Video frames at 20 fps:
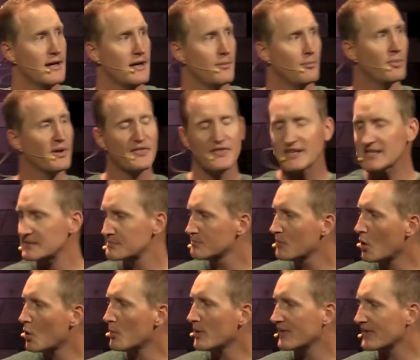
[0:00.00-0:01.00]
But this
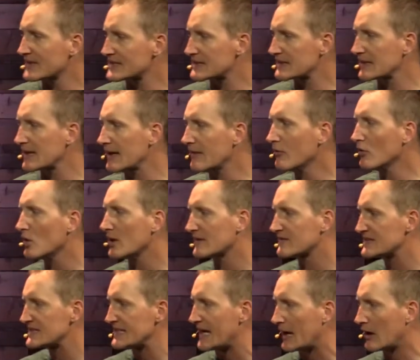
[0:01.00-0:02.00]
moment, this level of
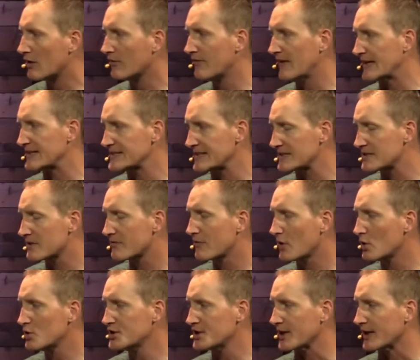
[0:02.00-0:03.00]
sacrifice and
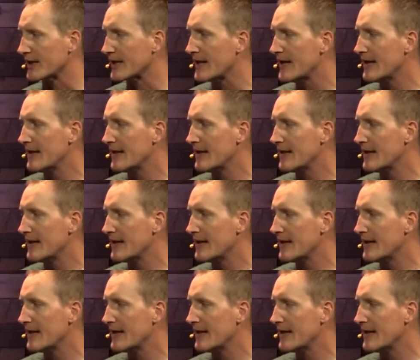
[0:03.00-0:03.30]
devotion,